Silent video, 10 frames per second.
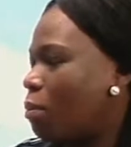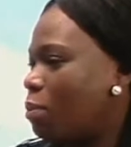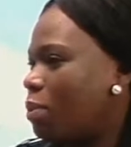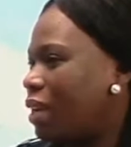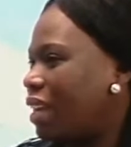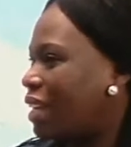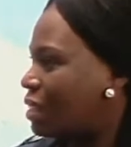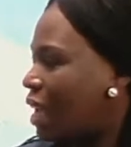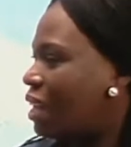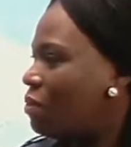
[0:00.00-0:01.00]
maybe it
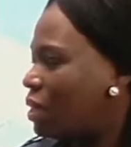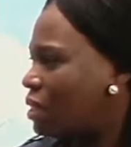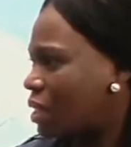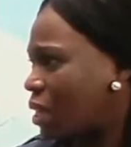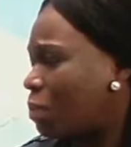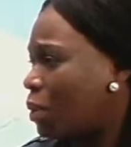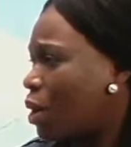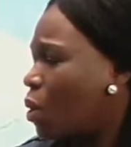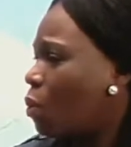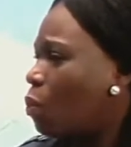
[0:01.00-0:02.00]
can even skip.
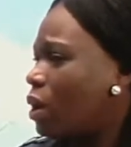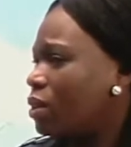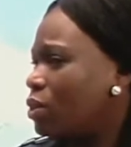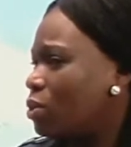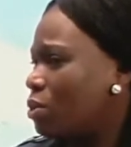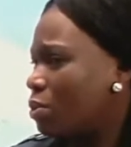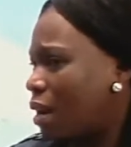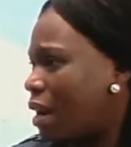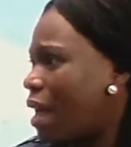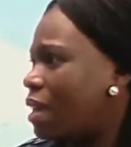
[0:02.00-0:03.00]
When you
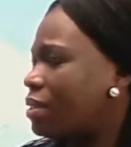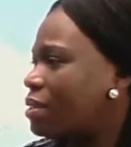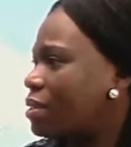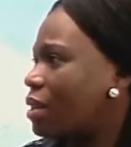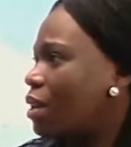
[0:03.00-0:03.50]
realize